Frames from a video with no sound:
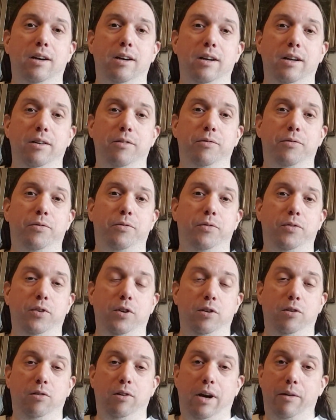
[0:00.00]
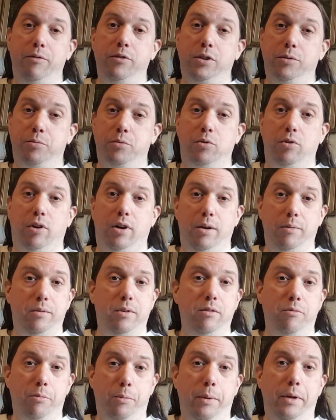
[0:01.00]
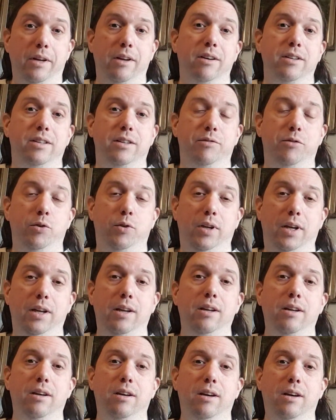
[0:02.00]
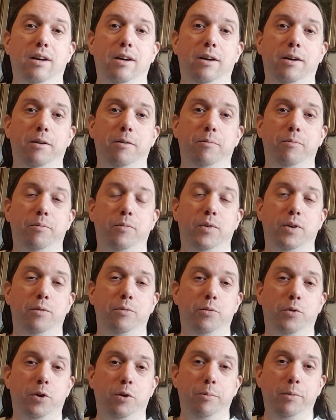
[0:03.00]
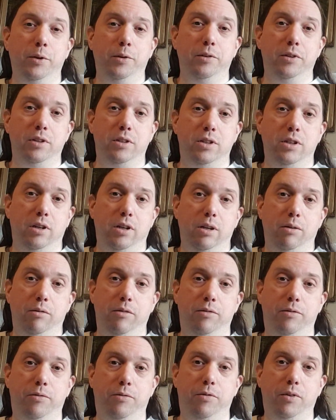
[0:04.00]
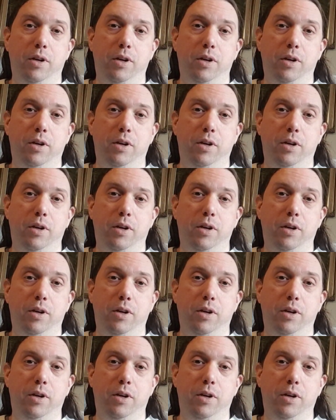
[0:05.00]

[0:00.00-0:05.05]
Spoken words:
If you haven't subscribed, it would be nice if you did, and follow me on this journey with